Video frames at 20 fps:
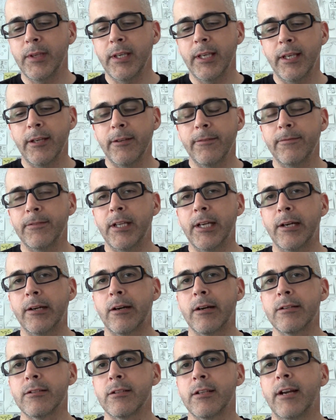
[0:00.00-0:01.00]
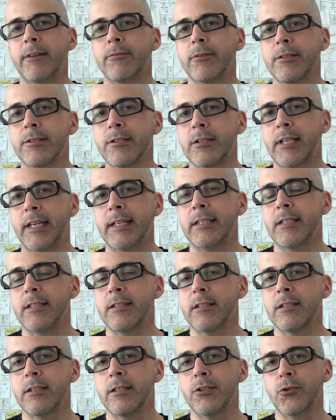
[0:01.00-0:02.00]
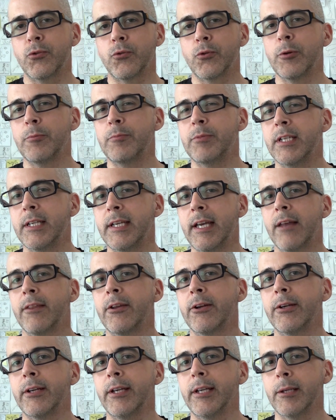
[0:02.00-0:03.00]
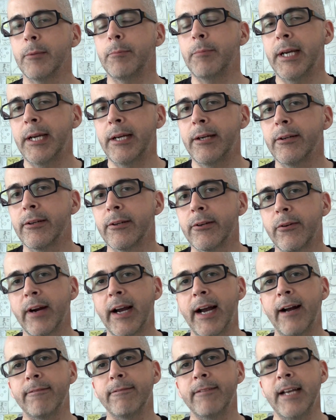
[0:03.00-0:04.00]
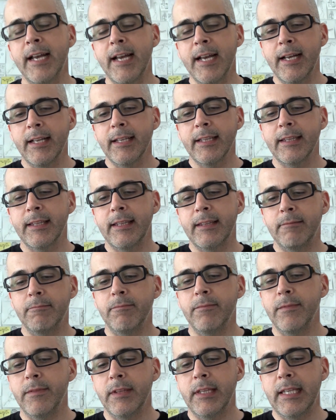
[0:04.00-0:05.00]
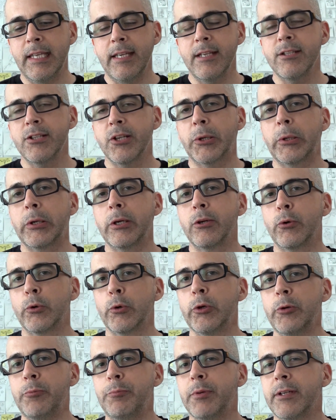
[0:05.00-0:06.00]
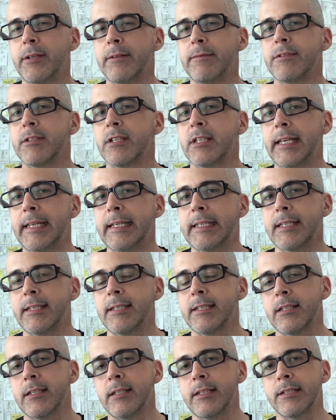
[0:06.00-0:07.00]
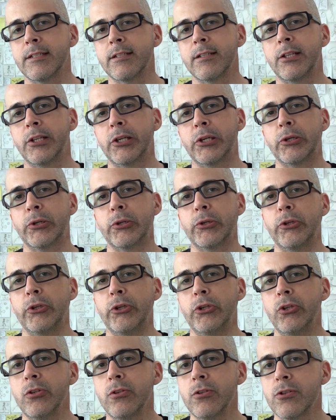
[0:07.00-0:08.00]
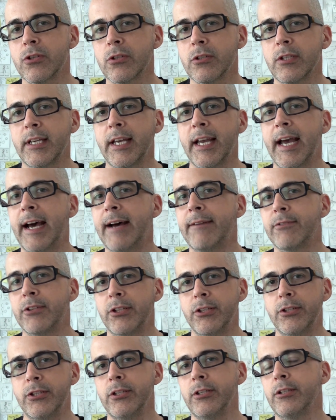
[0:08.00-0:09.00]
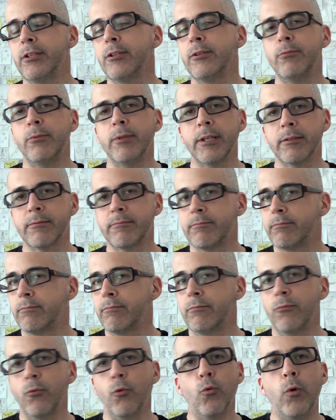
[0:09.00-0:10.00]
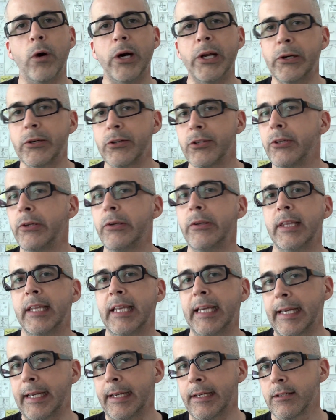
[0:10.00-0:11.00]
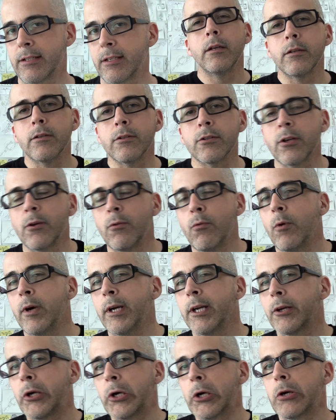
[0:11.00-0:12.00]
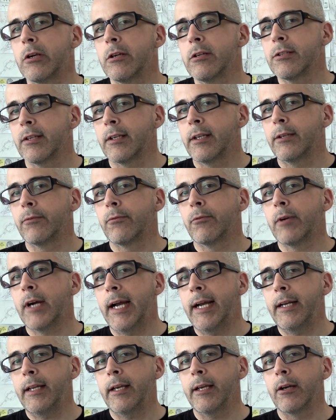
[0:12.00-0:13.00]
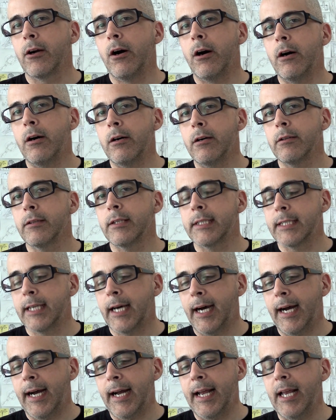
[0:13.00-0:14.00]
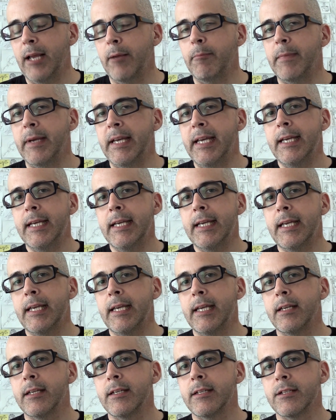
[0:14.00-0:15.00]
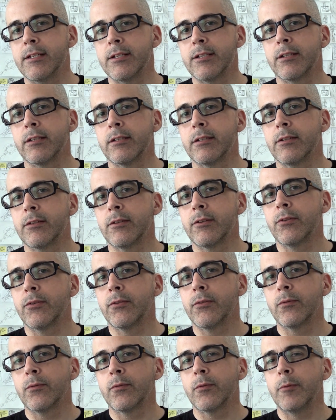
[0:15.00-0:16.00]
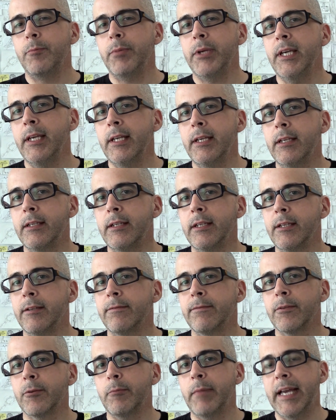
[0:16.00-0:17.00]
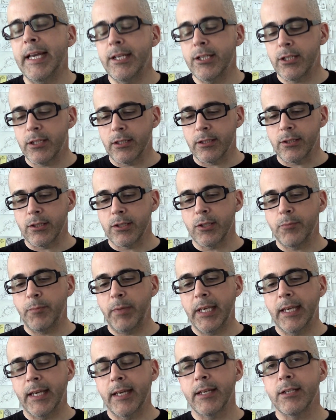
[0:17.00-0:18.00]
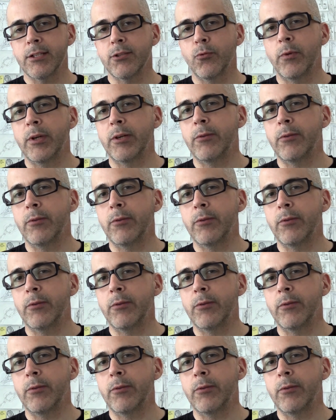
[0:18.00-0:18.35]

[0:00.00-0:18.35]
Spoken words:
if there are several sentences grouped together in a paragraph, these are a group of sentences that are usually have to do with one or two things. So what occurs in writing all the time is repeated information, just because